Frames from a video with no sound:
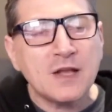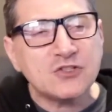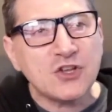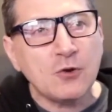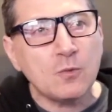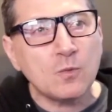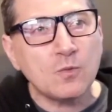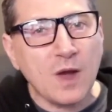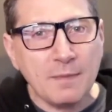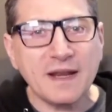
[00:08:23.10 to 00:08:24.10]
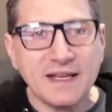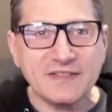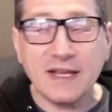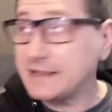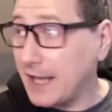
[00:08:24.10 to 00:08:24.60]
So Rob and I
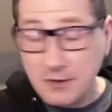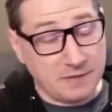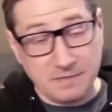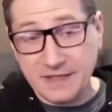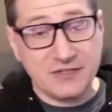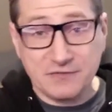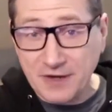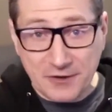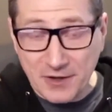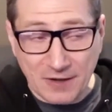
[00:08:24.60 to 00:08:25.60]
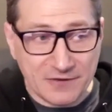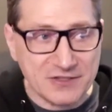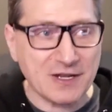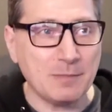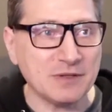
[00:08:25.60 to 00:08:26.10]
sat down in this very office
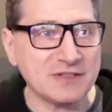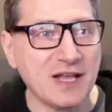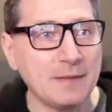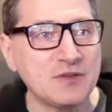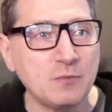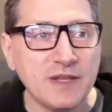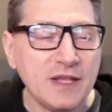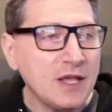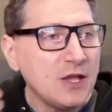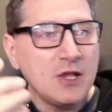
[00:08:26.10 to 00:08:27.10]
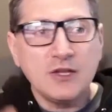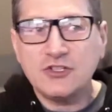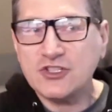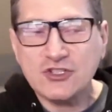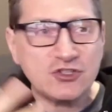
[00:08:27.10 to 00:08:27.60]
a couple of times, and we
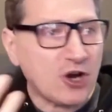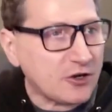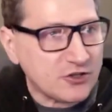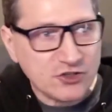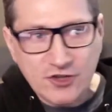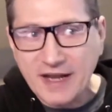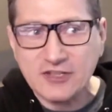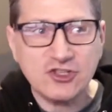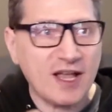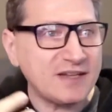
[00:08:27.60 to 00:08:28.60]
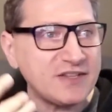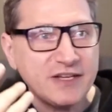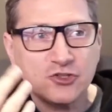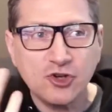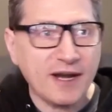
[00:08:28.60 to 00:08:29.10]
started strategizing
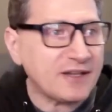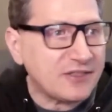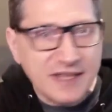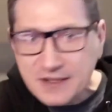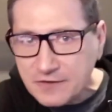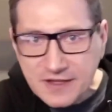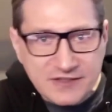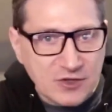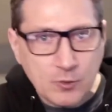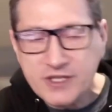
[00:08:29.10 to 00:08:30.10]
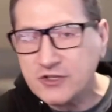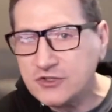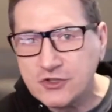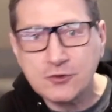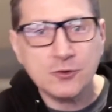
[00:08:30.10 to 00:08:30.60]
and trying to think of things that we could
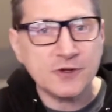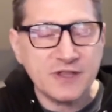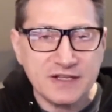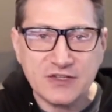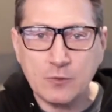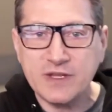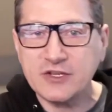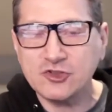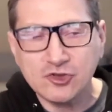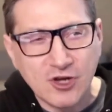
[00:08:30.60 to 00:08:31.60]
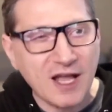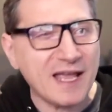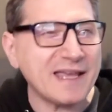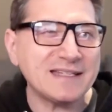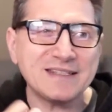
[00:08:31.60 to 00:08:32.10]
do or things that we could
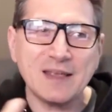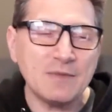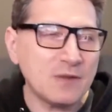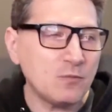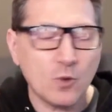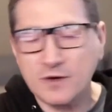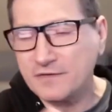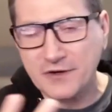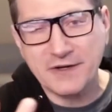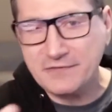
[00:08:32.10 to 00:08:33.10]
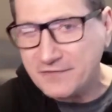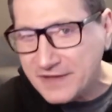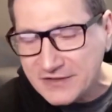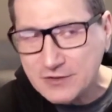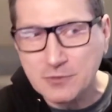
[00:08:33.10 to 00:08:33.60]
try. And some of them weren't very
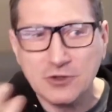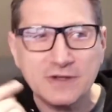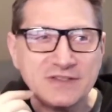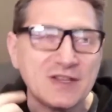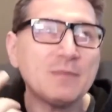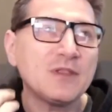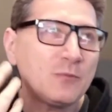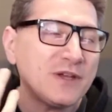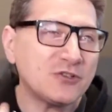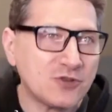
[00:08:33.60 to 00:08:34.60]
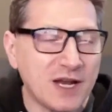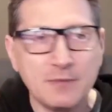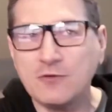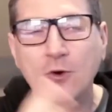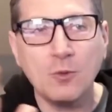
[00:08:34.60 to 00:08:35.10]
feasible, and some of them we had tried
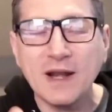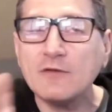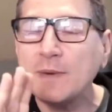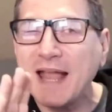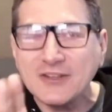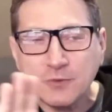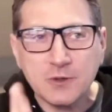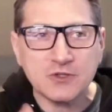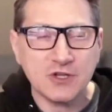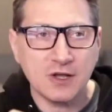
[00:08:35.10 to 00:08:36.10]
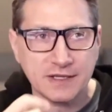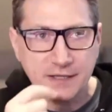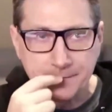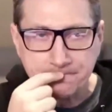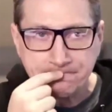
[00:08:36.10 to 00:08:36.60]
before, whatever. But as we were
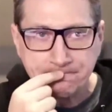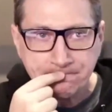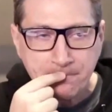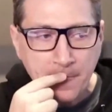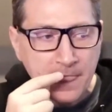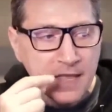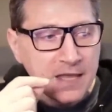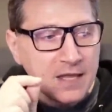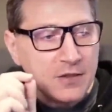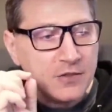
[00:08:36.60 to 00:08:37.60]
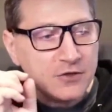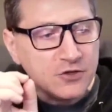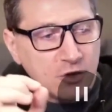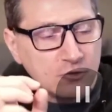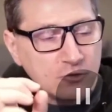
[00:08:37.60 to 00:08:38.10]
talking, the notion...